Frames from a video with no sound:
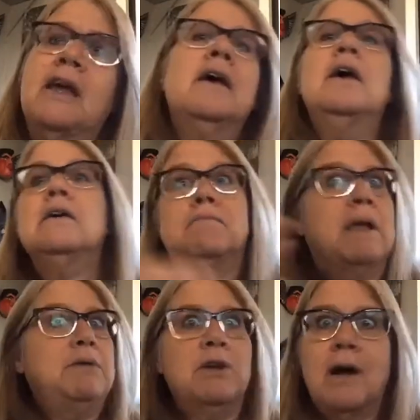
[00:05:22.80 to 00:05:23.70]
Maybe you're
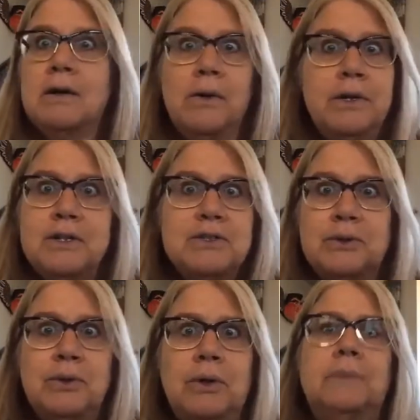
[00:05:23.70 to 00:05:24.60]
not going to
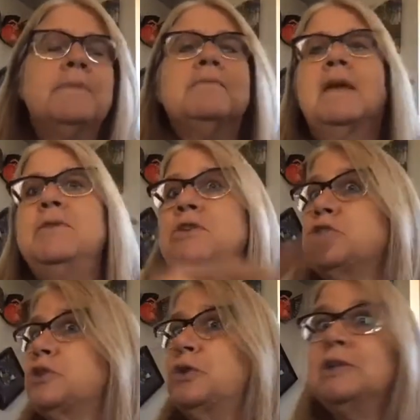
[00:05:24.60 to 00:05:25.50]
school. Maybe your school
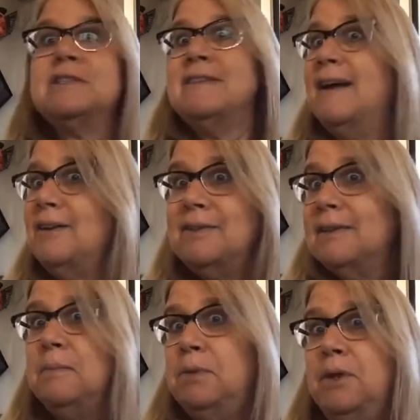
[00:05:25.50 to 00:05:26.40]
is now on the
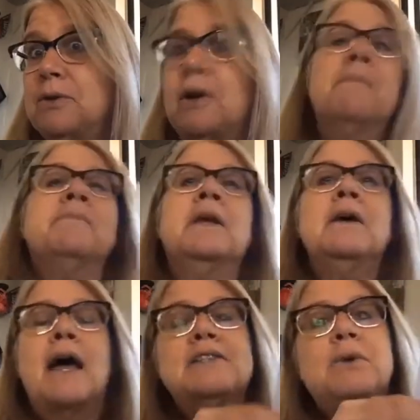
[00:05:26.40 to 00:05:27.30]
computer. And so
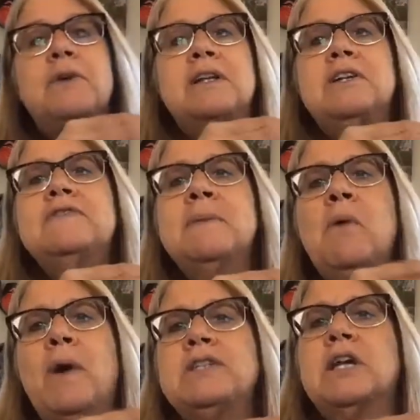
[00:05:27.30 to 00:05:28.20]
it gives them a way to
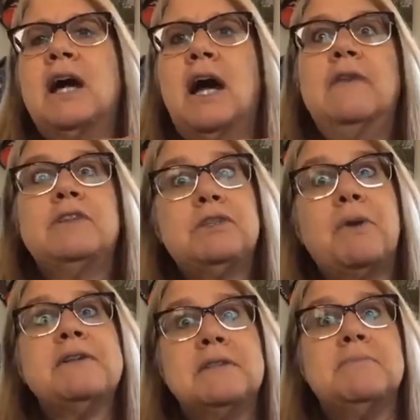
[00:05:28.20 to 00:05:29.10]
kind of express
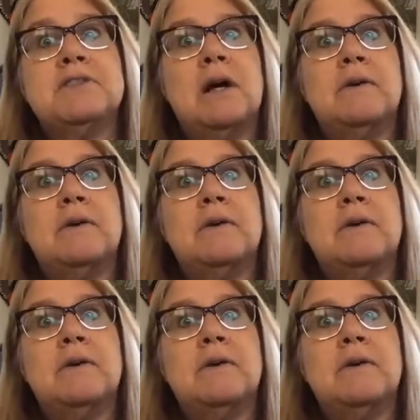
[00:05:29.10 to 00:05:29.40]
themselves.